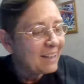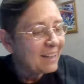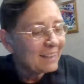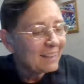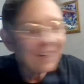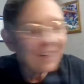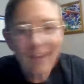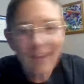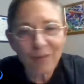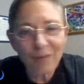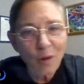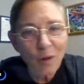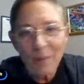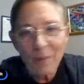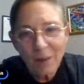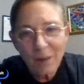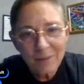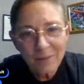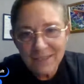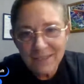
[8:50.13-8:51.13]
Like I have all
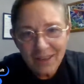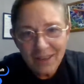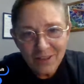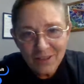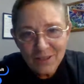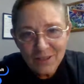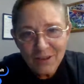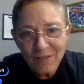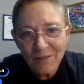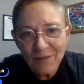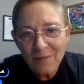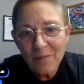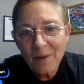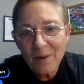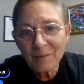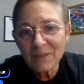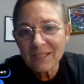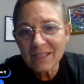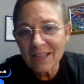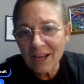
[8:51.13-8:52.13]
my massage stuff. I have my
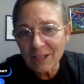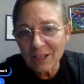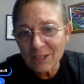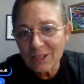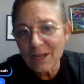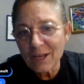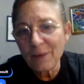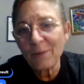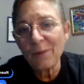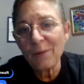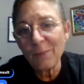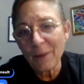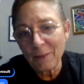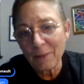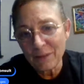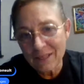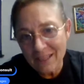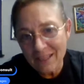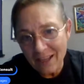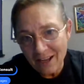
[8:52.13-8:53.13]
massage table and my
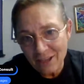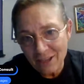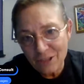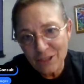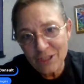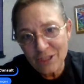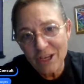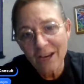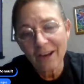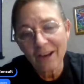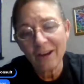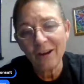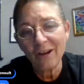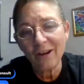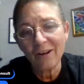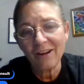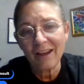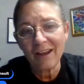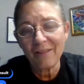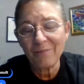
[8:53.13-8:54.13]
massage
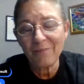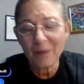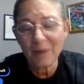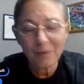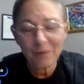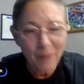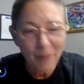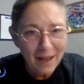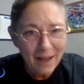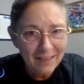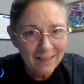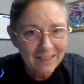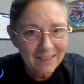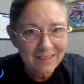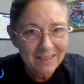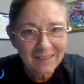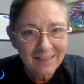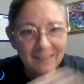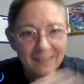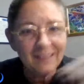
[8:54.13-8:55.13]
chair, and I have my
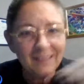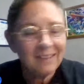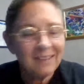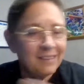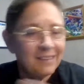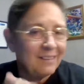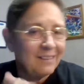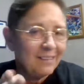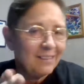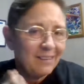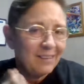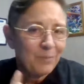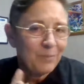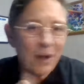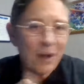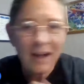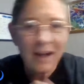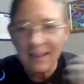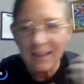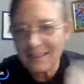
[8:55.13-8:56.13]
wax
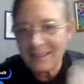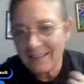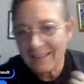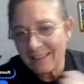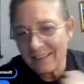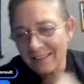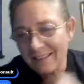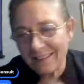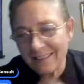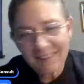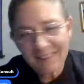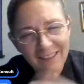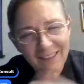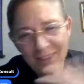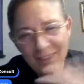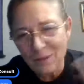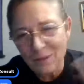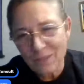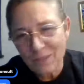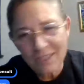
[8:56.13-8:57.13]
pots, and
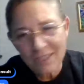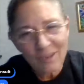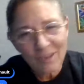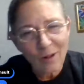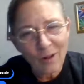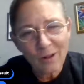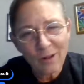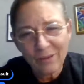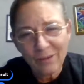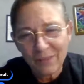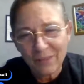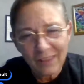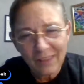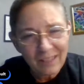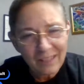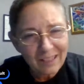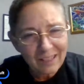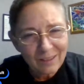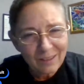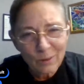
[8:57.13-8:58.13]
just all of
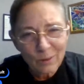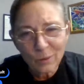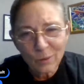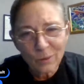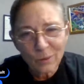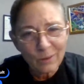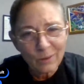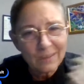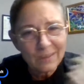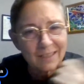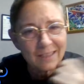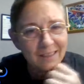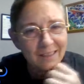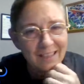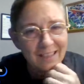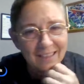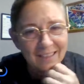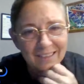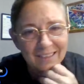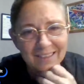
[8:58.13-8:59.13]
the tools and
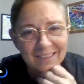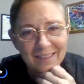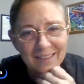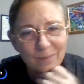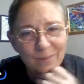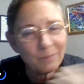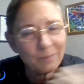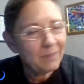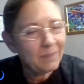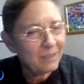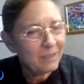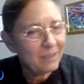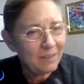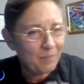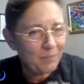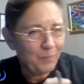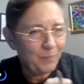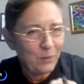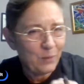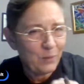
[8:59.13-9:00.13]
things,
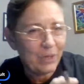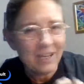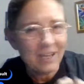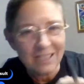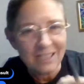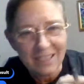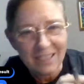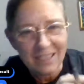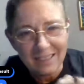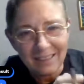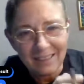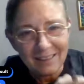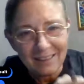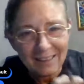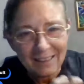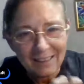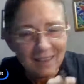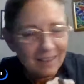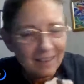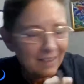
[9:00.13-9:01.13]
percussion,
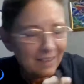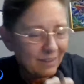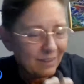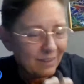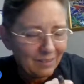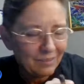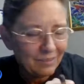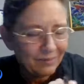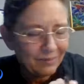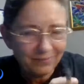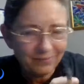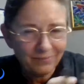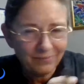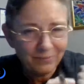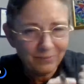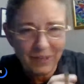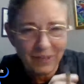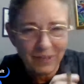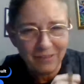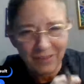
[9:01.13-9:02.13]

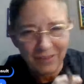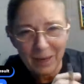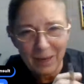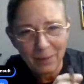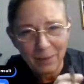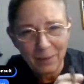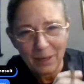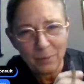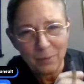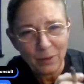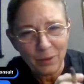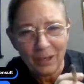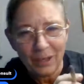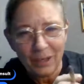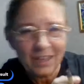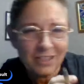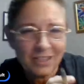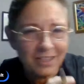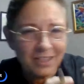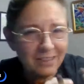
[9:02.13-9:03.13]
big vibrating
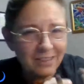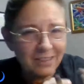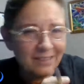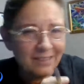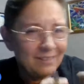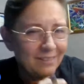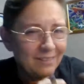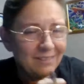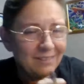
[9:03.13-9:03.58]
percussion